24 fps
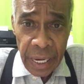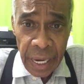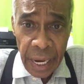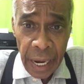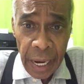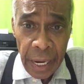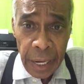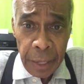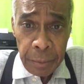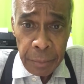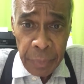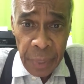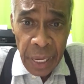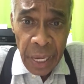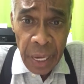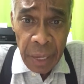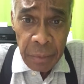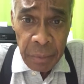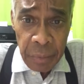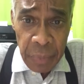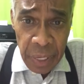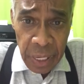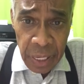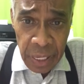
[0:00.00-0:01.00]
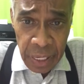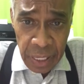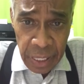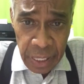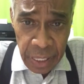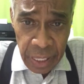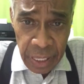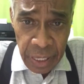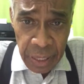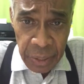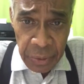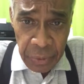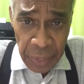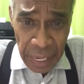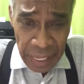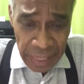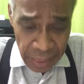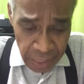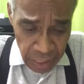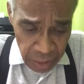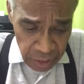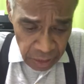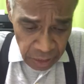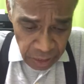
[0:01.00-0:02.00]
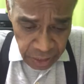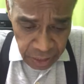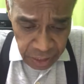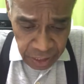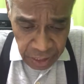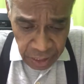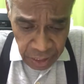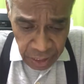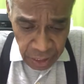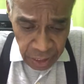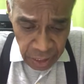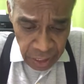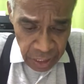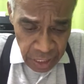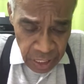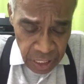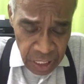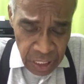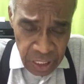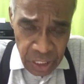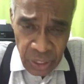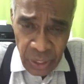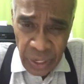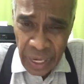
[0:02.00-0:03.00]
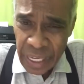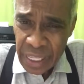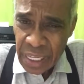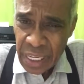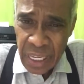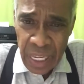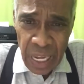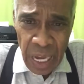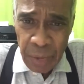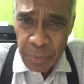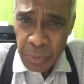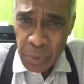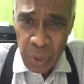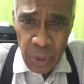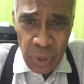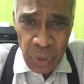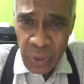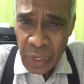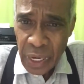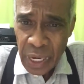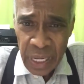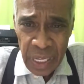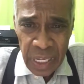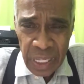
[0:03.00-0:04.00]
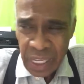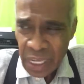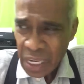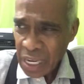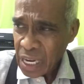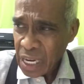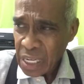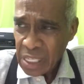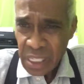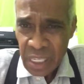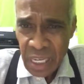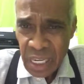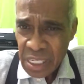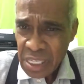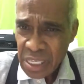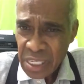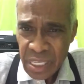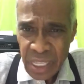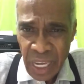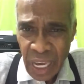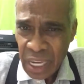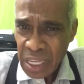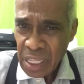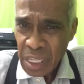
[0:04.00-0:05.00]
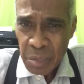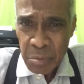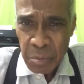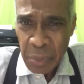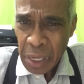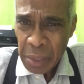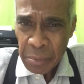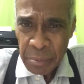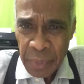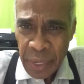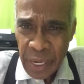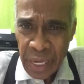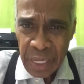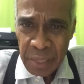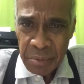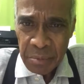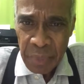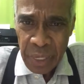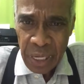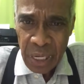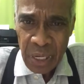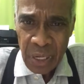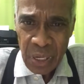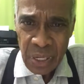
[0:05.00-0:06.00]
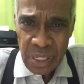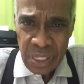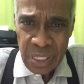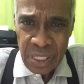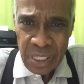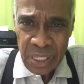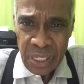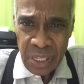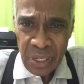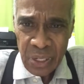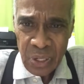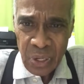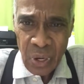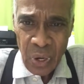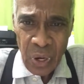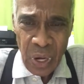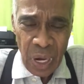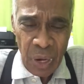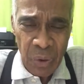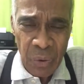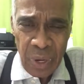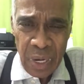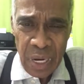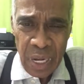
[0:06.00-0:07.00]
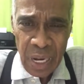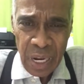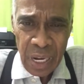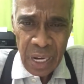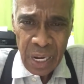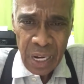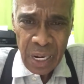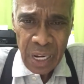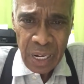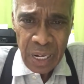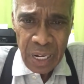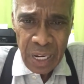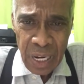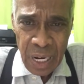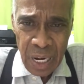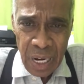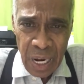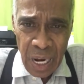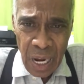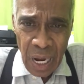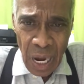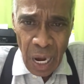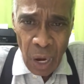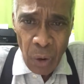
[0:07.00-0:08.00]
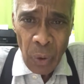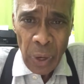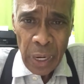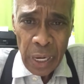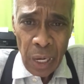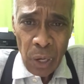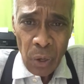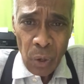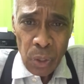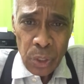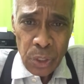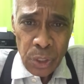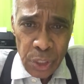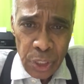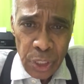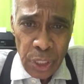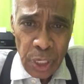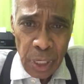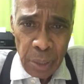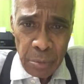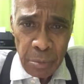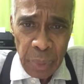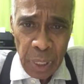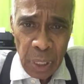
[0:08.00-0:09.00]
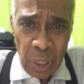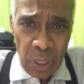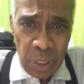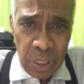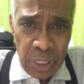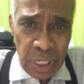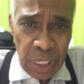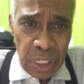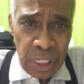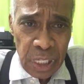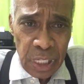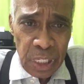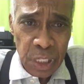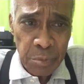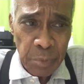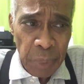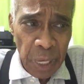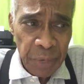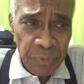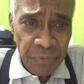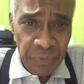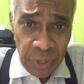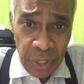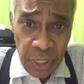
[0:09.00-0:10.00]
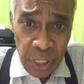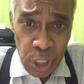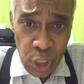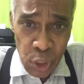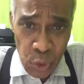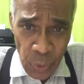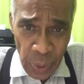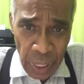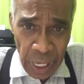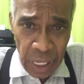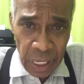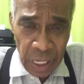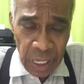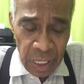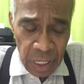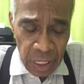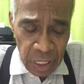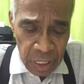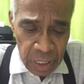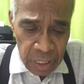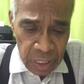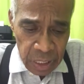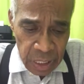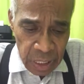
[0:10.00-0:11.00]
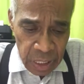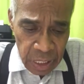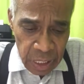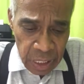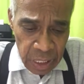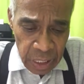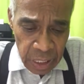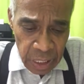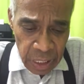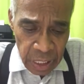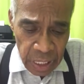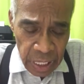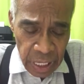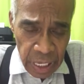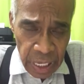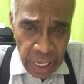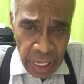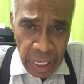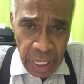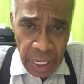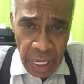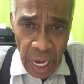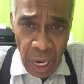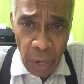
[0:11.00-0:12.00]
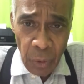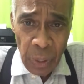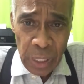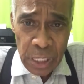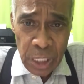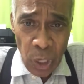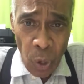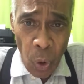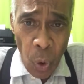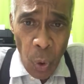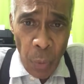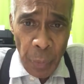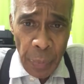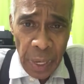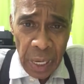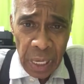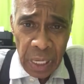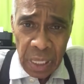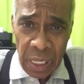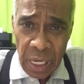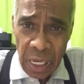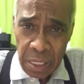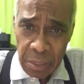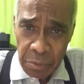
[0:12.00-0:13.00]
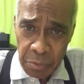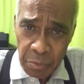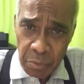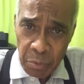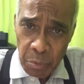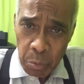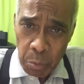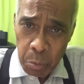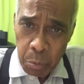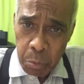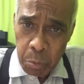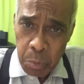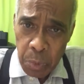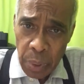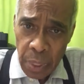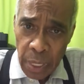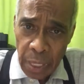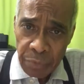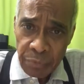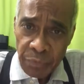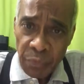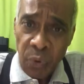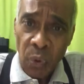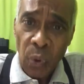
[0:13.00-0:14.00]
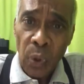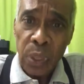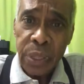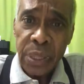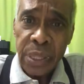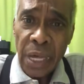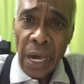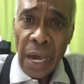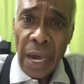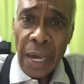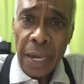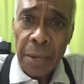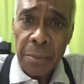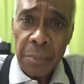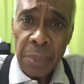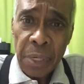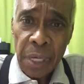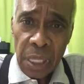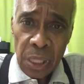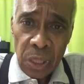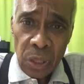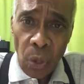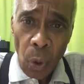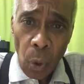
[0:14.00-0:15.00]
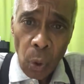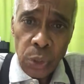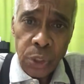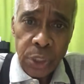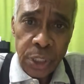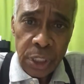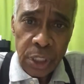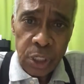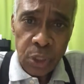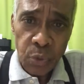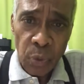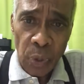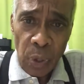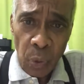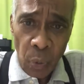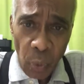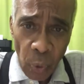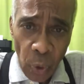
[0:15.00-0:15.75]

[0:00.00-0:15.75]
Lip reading: Airbnb rentals. So I didn't have to do anything. I just stayed in my bed because I wanna conserve, because this is my first week, and I was hoping that full-time ketosis will